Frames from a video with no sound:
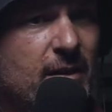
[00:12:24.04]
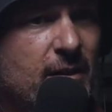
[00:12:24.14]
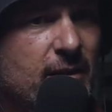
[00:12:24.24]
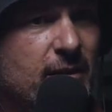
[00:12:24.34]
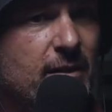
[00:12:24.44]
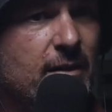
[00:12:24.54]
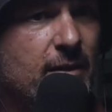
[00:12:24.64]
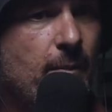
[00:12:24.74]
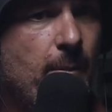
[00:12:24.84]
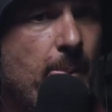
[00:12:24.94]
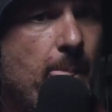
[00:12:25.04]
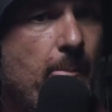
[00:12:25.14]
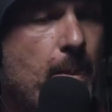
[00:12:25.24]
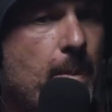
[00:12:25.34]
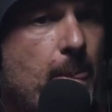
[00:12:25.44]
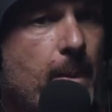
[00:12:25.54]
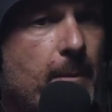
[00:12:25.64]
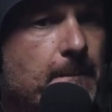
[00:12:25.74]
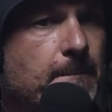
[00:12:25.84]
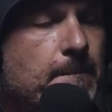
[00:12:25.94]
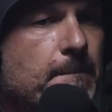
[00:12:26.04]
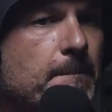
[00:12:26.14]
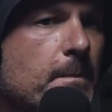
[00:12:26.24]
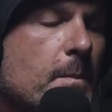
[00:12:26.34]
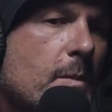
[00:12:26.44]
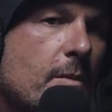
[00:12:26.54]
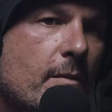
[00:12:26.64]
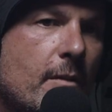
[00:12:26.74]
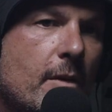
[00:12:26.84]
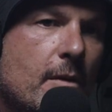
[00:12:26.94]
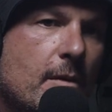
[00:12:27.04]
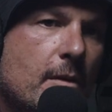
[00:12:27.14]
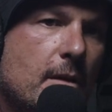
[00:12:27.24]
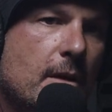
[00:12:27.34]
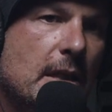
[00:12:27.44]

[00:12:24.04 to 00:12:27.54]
Yeah, look, to tell you the truth, like there's lots of guys come through